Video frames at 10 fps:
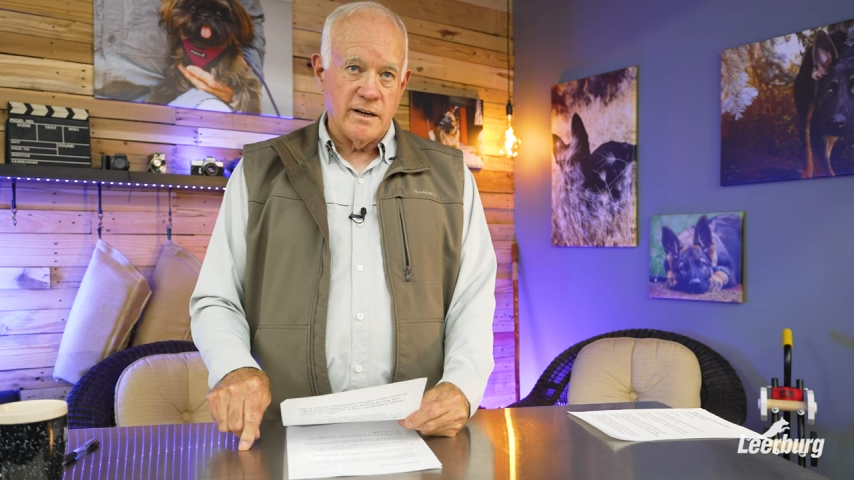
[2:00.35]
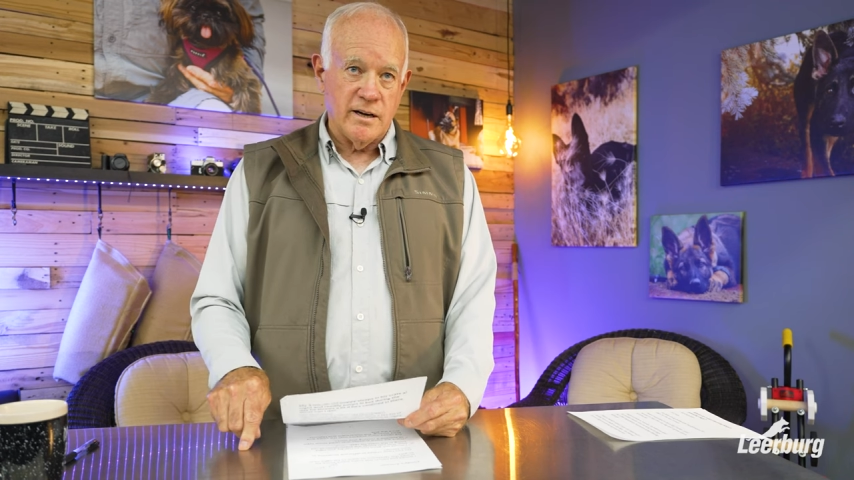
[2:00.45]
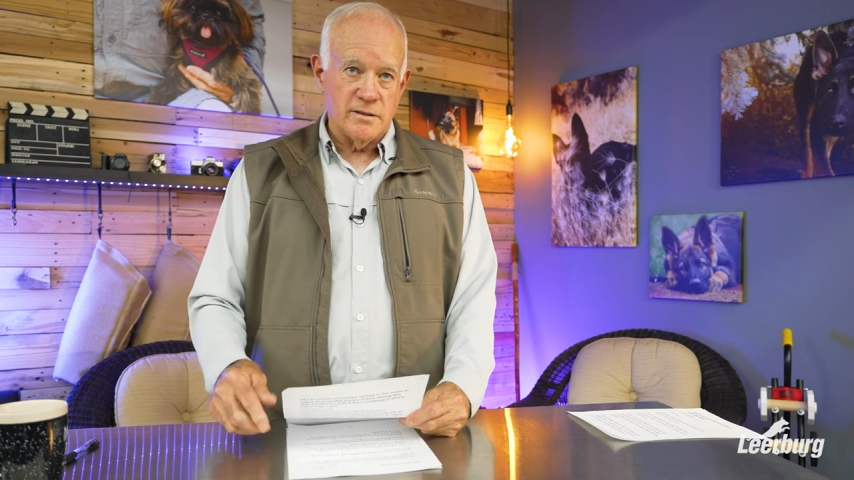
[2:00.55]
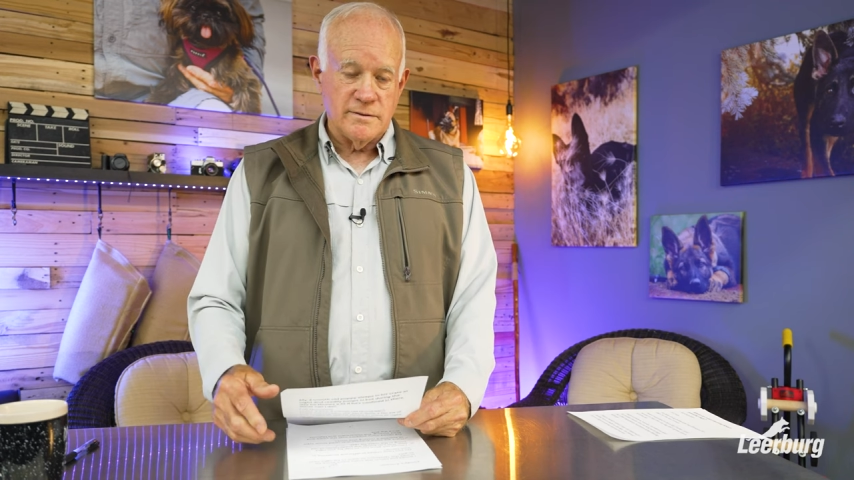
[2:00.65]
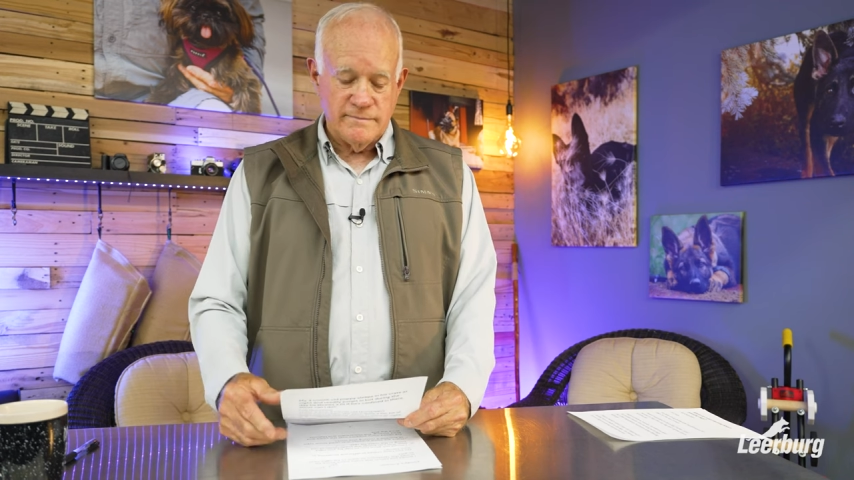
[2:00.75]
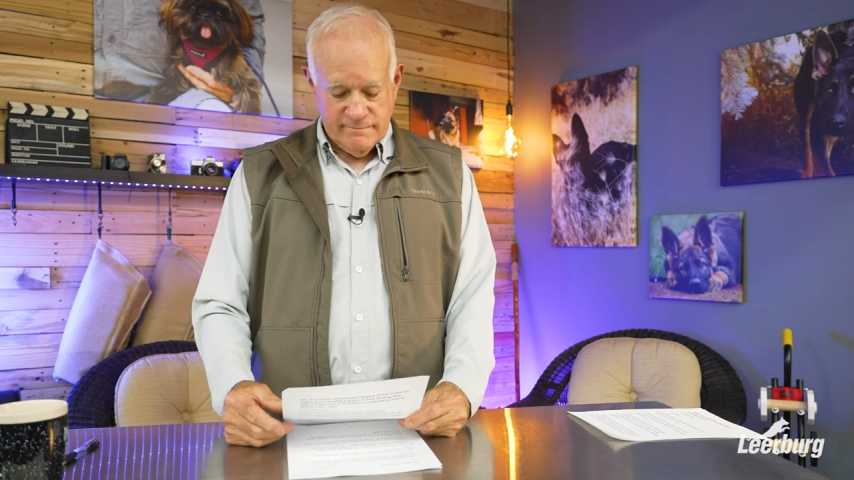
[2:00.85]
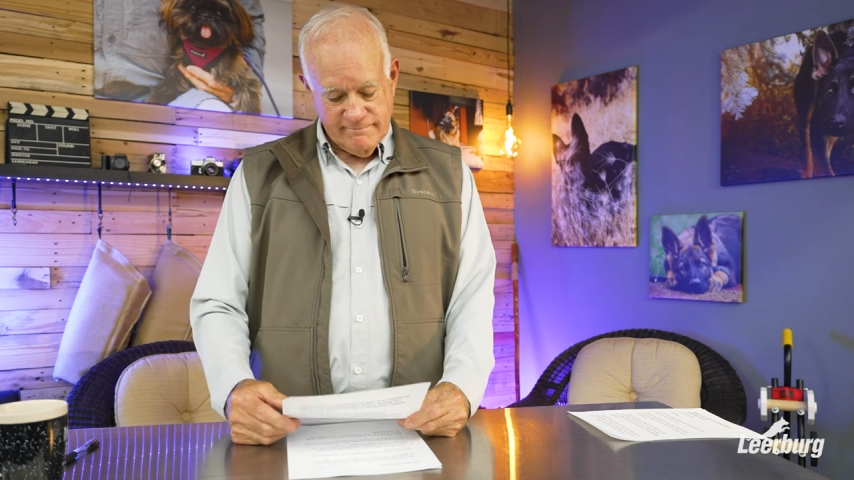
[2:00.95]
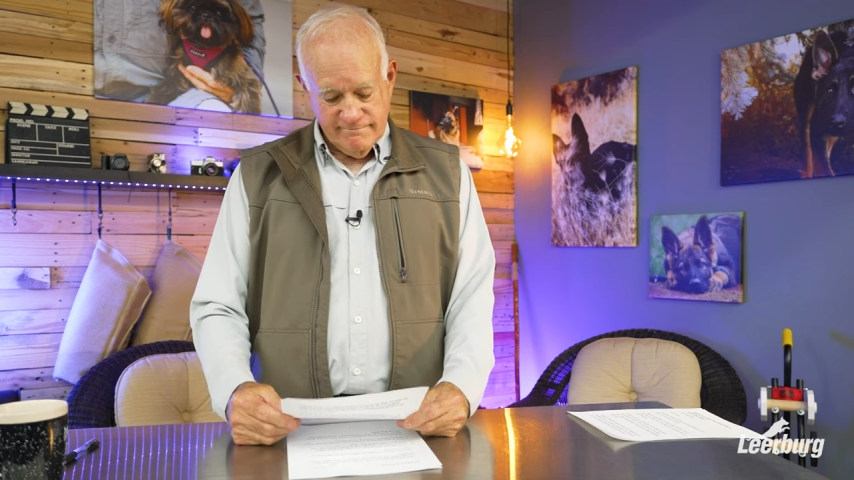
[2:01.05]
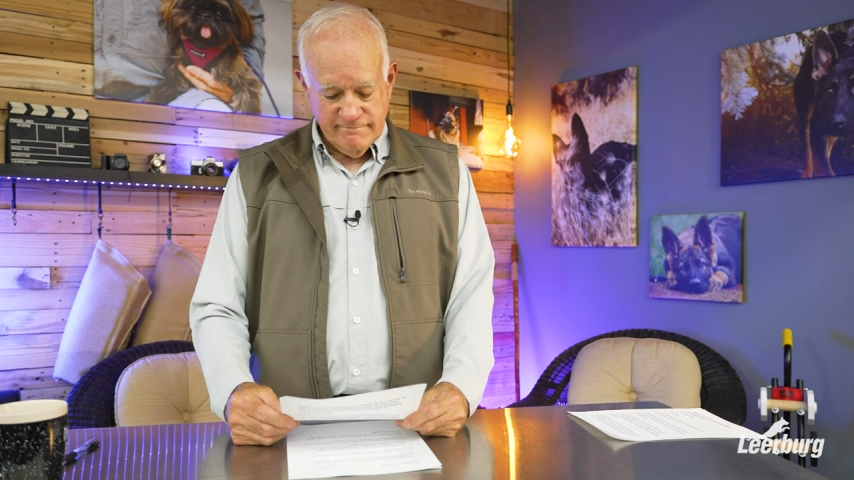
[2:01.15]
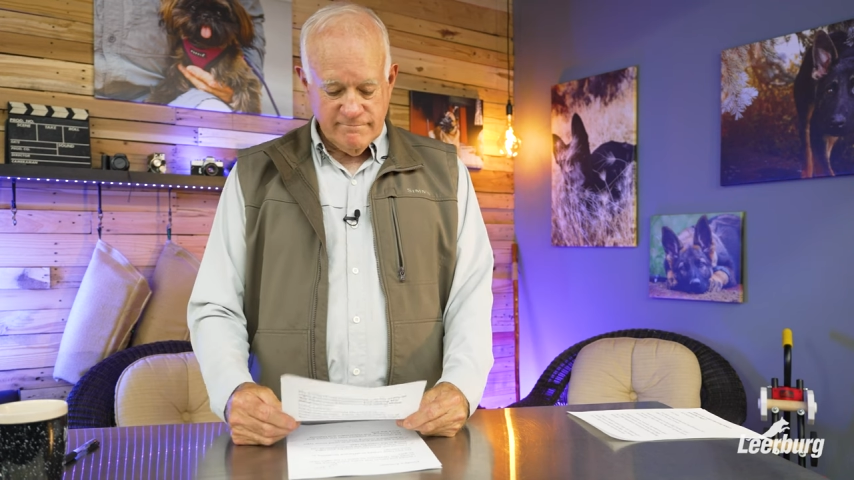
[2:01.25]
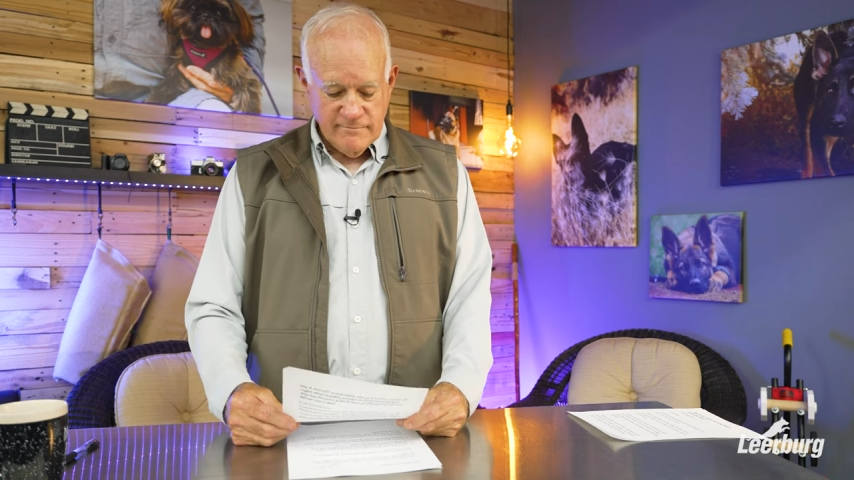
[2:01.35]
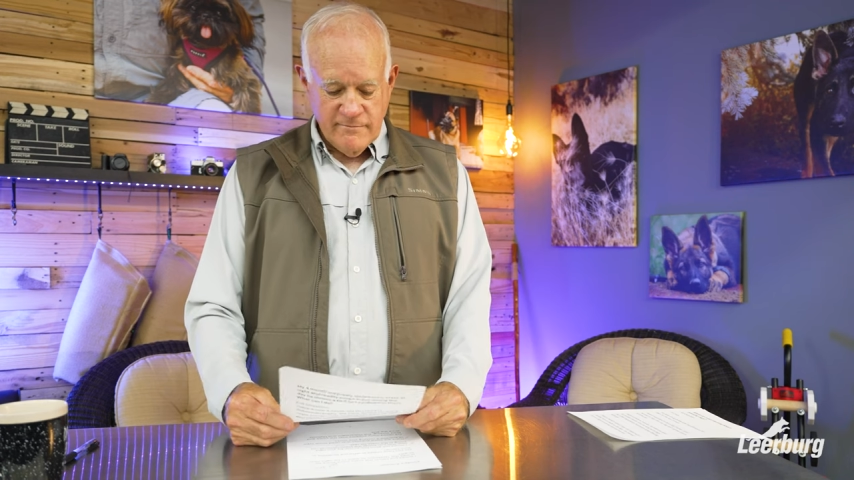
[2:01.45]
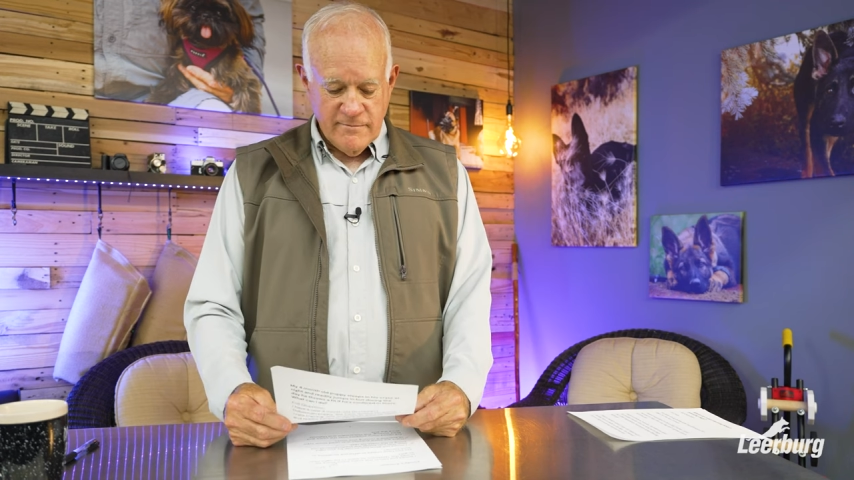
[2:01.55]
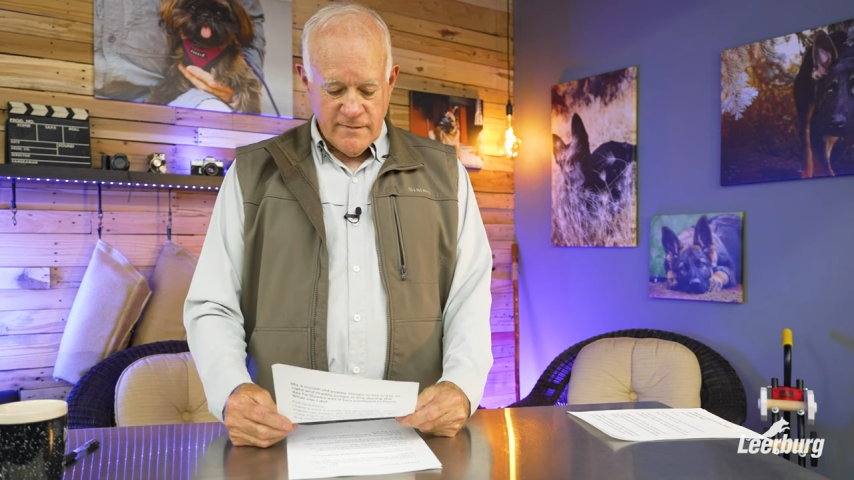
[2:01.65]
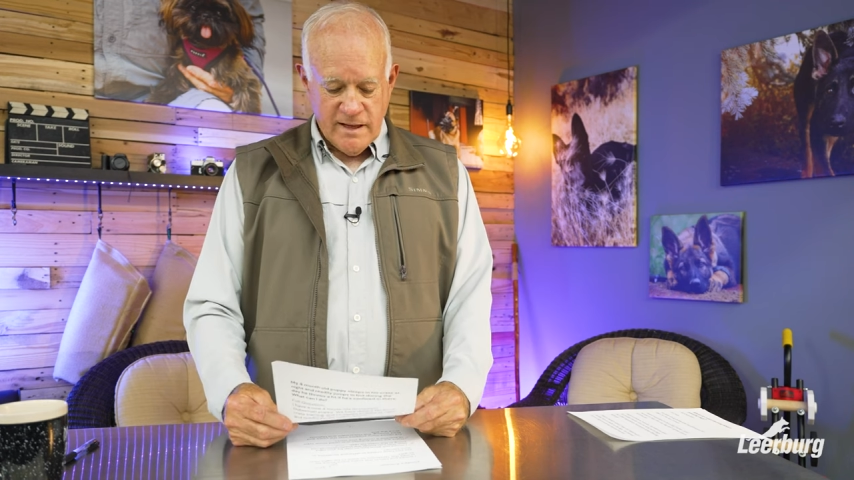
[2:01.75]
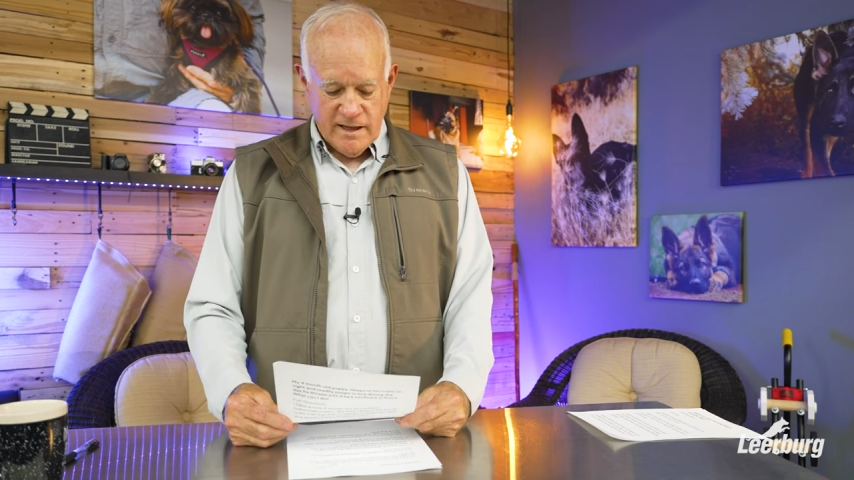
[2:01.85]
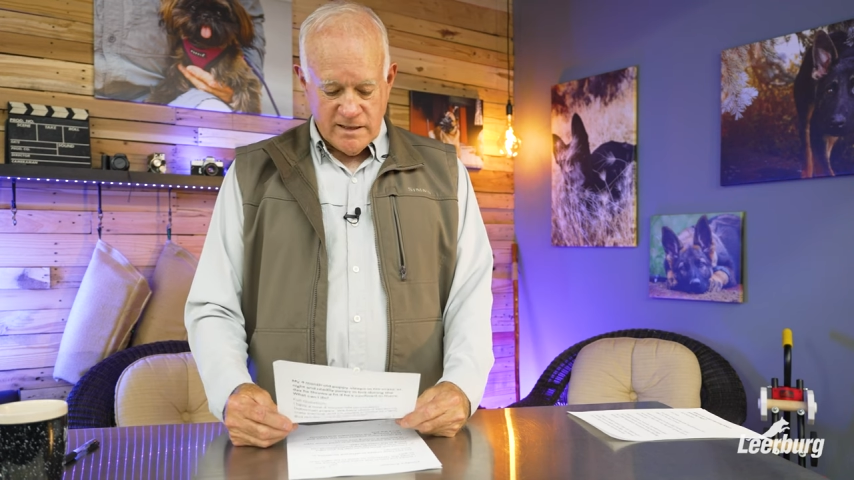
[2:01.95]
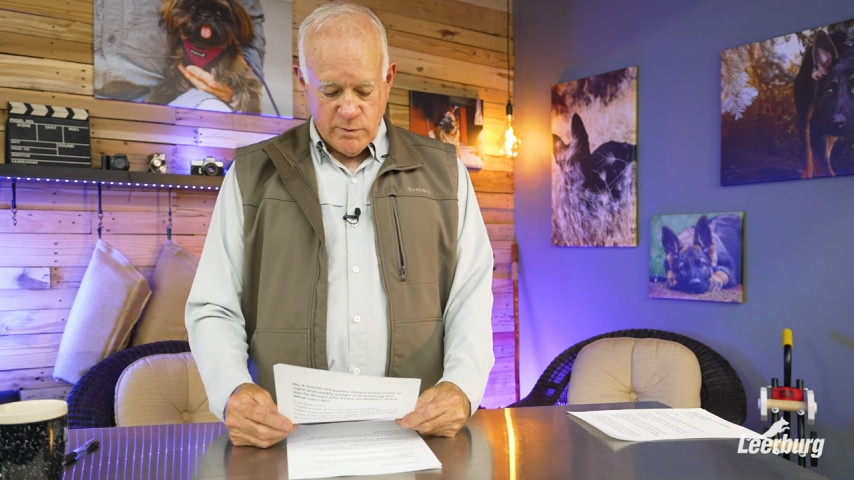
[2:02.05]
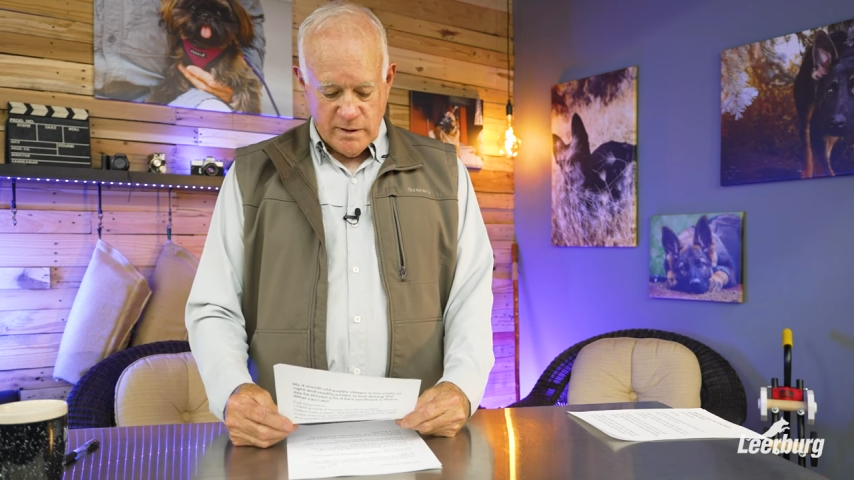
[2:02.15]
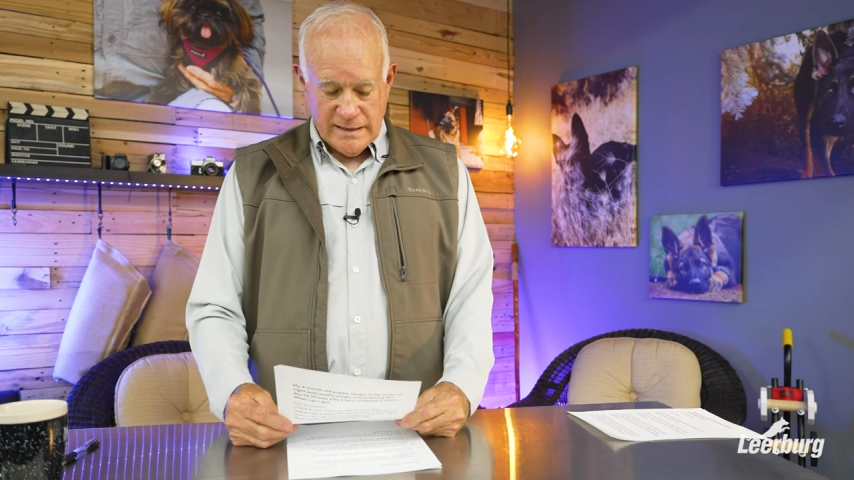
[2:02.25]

out. That's what